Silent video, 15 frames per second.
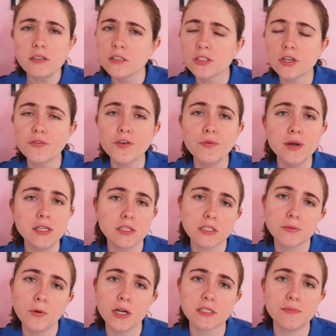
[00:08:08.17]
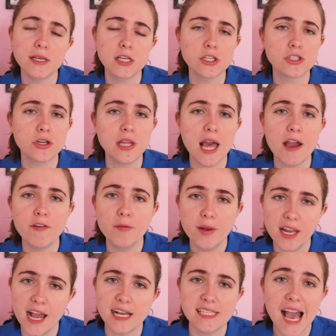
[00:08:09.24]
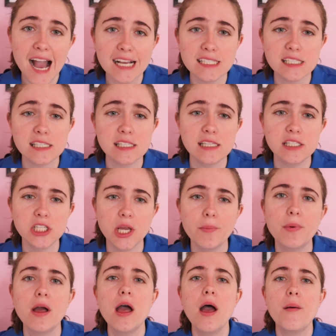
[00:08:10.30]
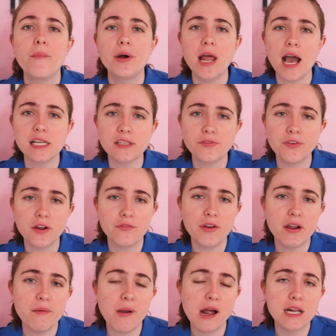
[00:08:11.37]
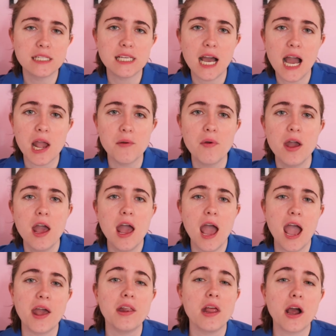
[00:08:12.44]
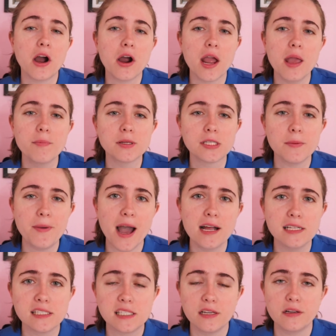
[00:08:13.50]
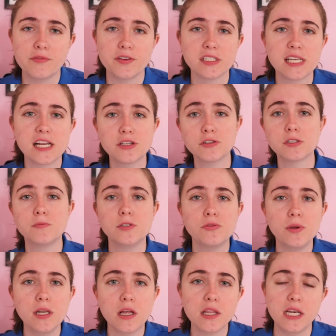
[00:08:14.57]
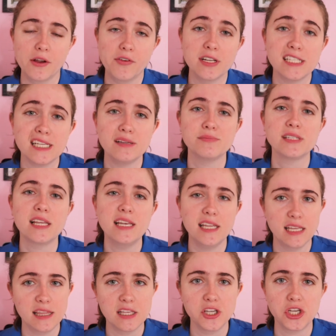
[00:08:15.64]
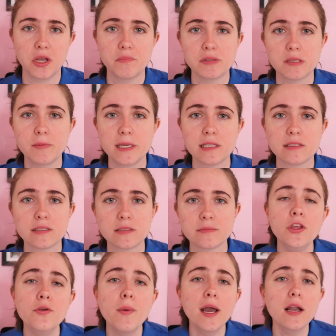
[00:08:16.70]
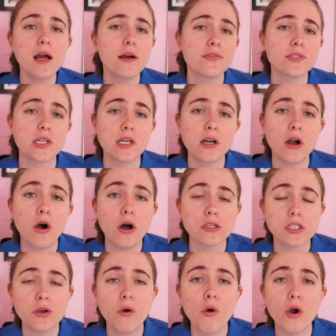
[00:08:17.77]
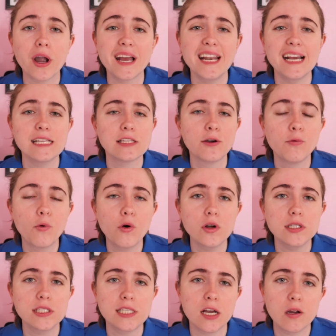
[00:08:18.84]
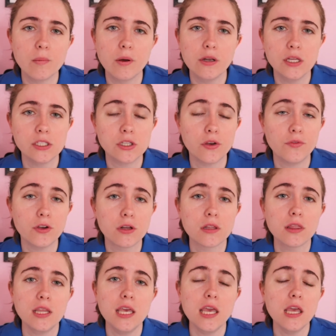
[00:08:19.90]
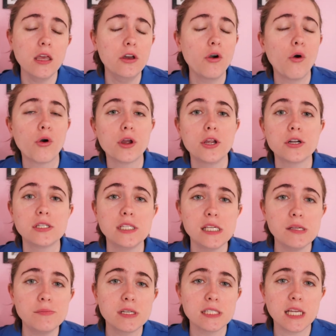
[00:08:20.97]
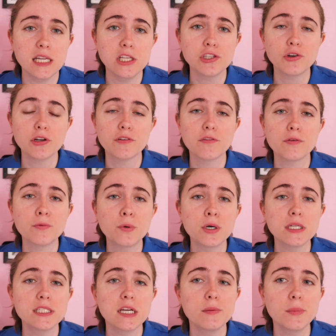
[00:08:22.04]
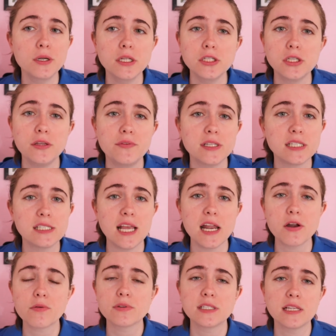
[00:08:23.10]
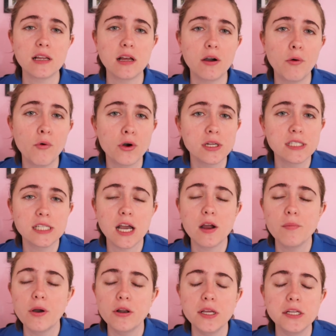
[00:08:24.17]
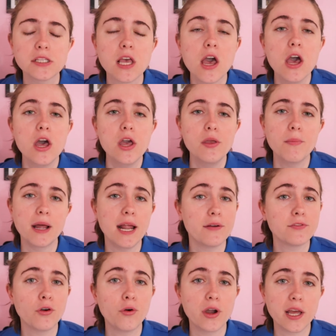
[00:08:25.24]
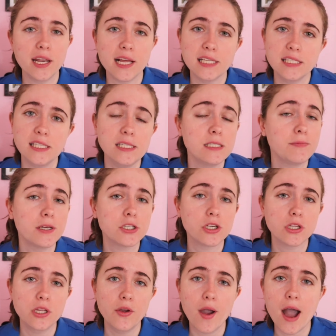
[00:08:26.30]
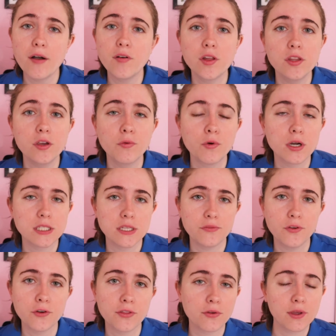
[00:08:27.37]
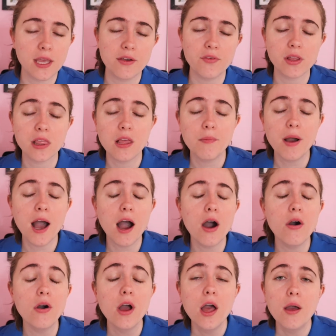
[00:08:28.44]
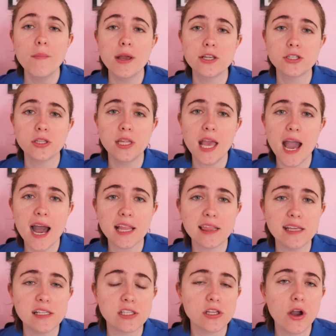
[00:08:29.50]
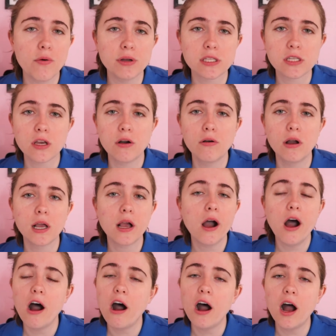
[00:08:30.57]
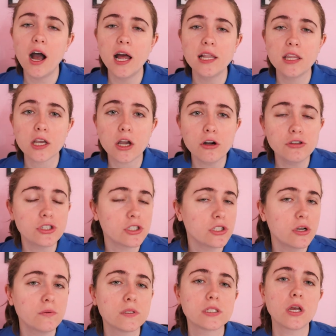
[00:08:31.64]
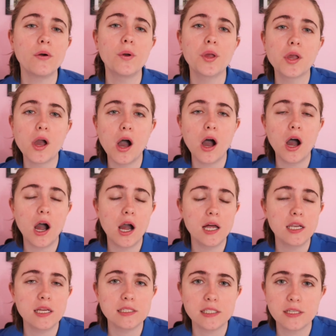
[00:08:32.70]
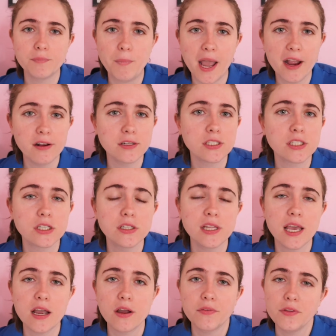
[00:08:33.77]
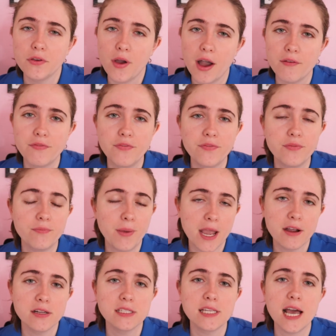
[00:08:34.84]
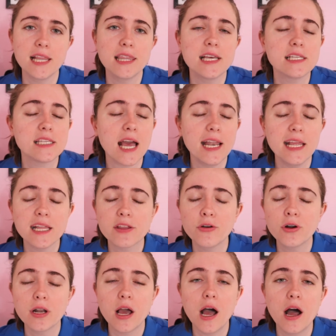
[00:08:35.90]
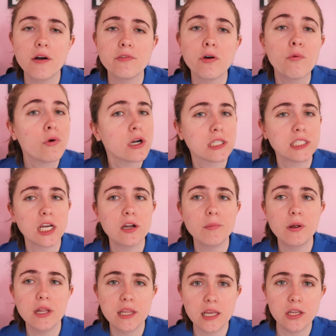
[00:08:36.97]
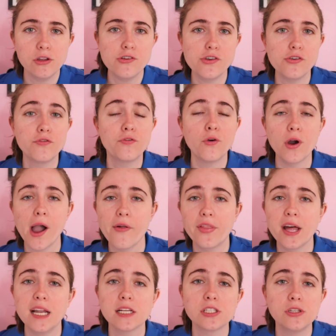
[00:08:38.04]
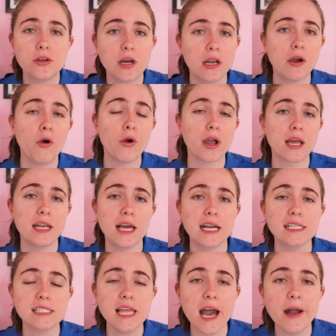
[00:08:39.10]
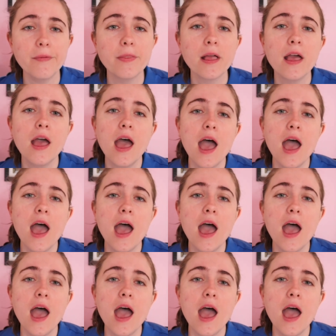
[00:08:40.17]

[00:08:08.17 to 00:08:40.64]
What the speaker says: So for winter sports, making sure that everybody has access to the gym, but has it for a fair amount of time and are able to balance the different schedules between all the different teams that need the gym space. You might have to also organize award ceremonies. So if your league or your team does any sort of award ceremonies, even state award ceremonies, you might have to organize these, make sure that you have all the awards if you're giving them out, make sure the athletes know what's going on, the coaches know what's going on, the parents are there if you have parents at this, any sort of award ceremony that you do for athletics, you gotta organize that.